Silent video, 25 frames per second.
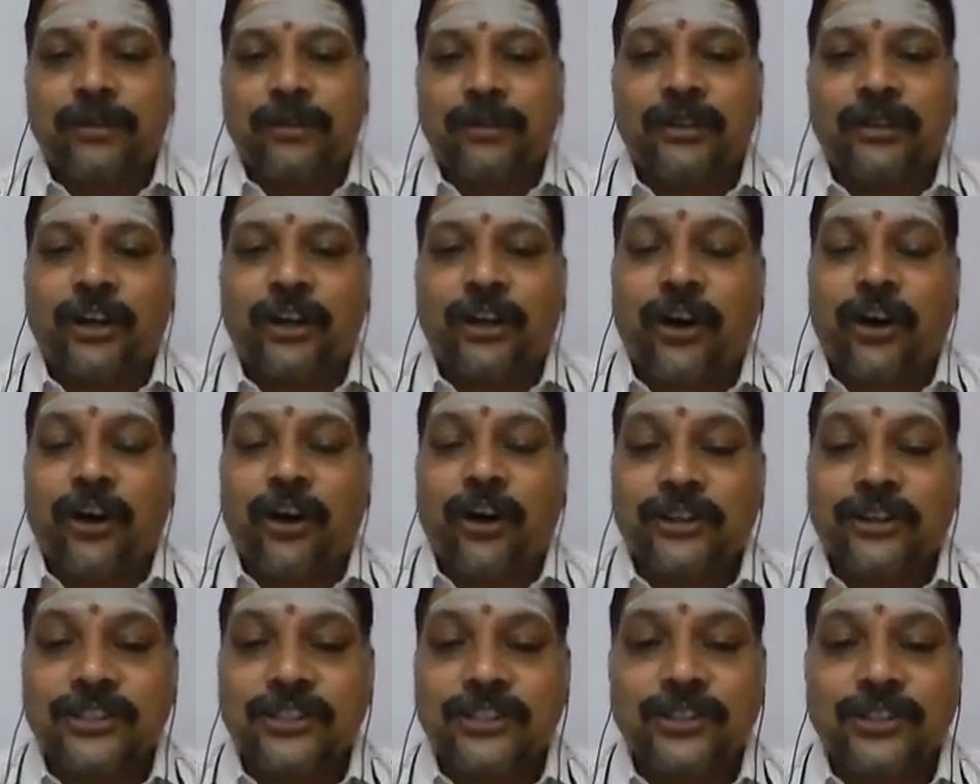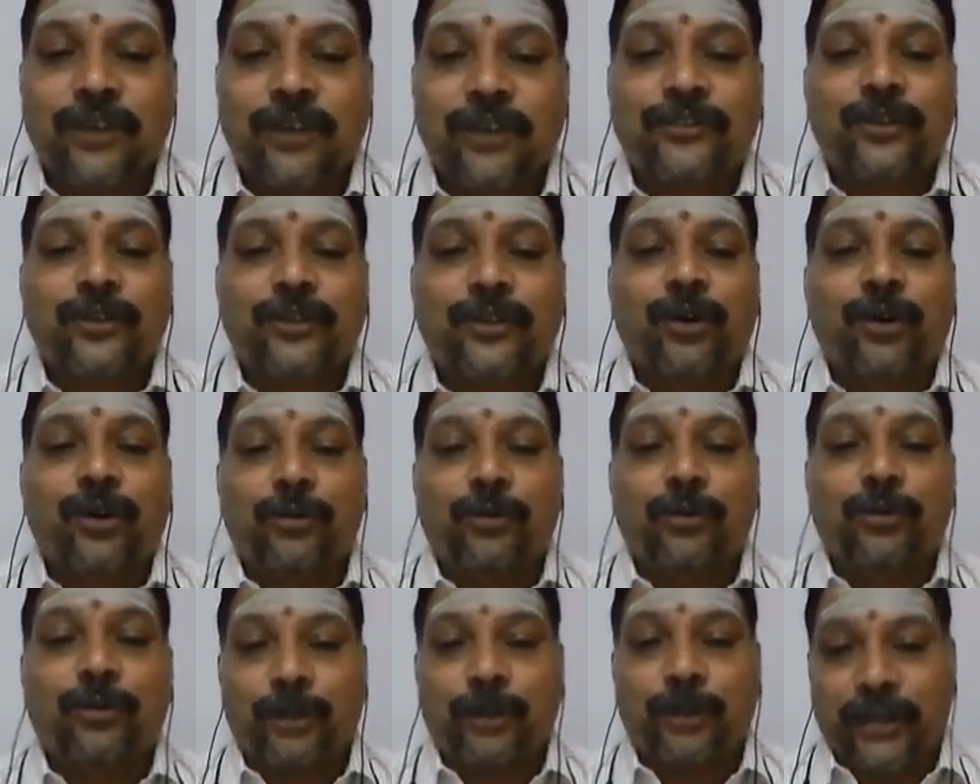the causes of low
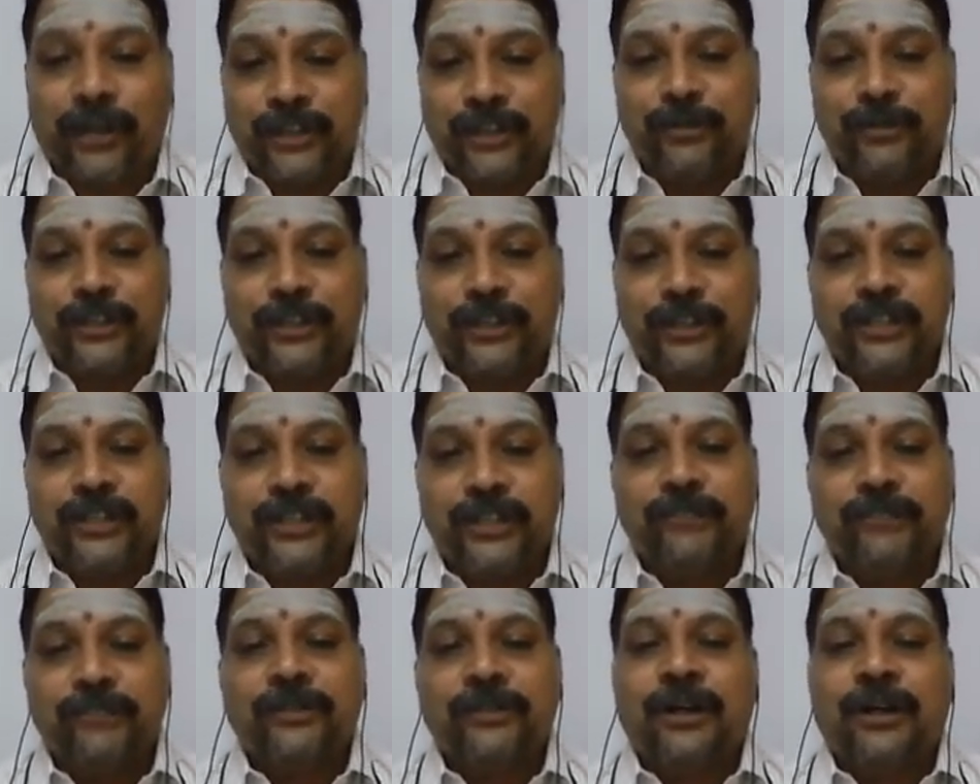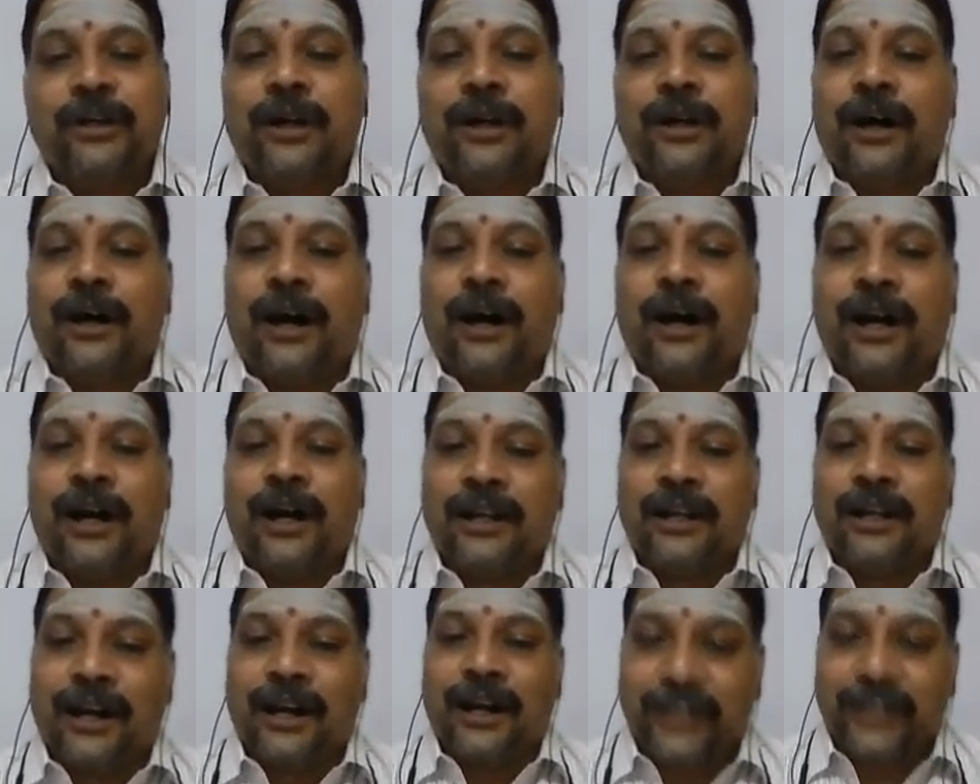productivity
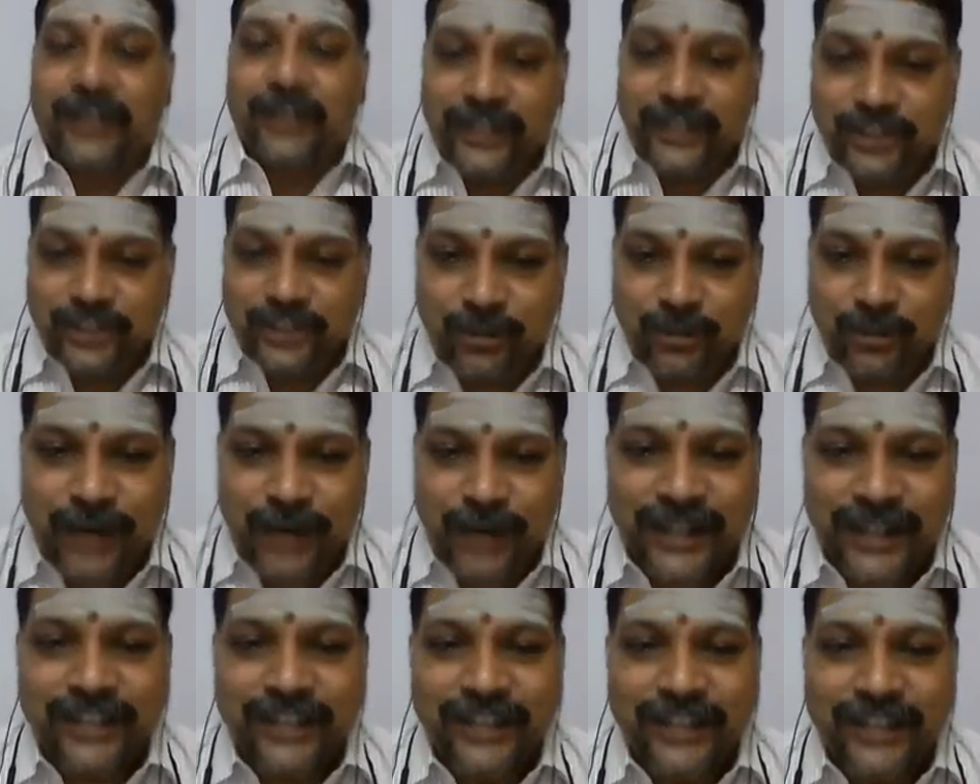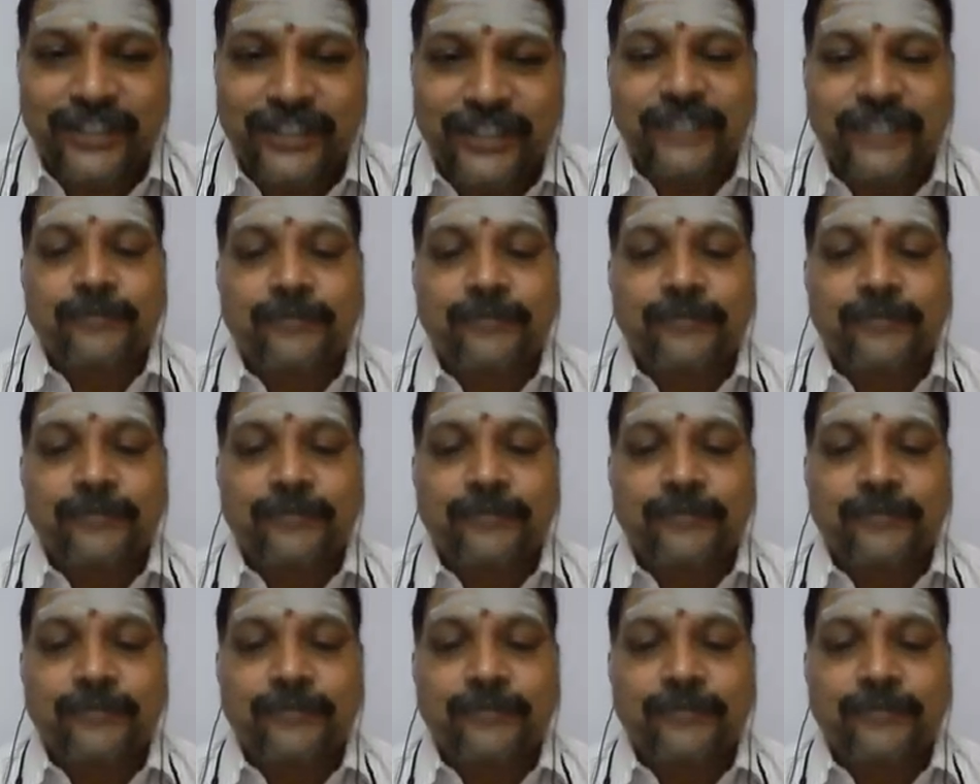and agriculture marketing,